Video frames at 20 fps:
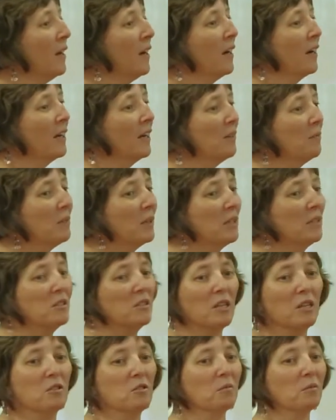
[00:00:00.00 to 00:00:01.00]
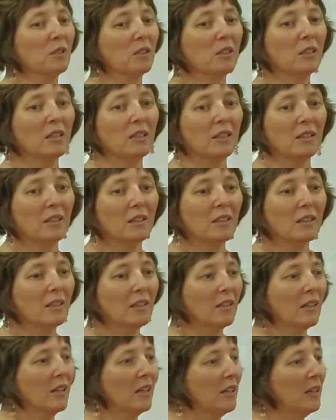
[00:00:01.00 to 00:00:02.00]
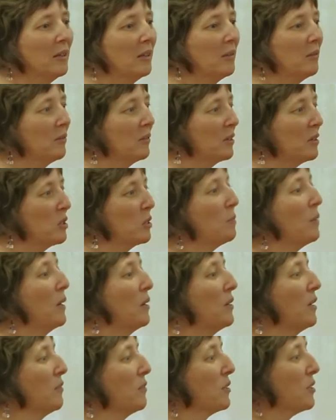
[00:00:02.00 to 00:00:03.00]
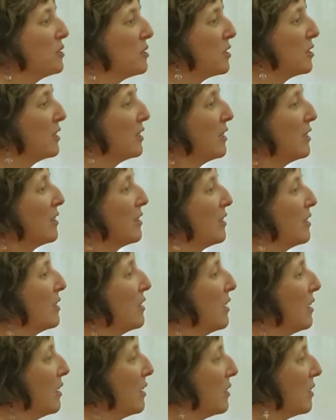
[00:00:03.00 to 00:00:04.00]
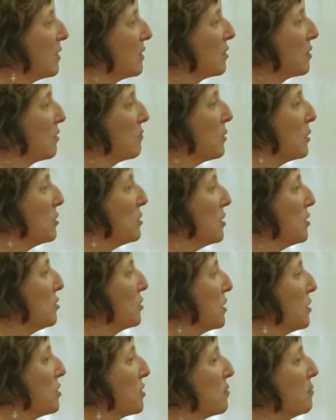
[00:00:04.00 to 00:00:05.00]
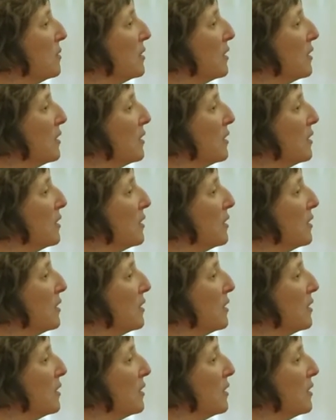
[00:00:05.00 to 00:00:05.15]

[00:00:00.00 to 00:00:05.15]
Uh, but it's, it's really, um, it's the biodiversity that is of most interest to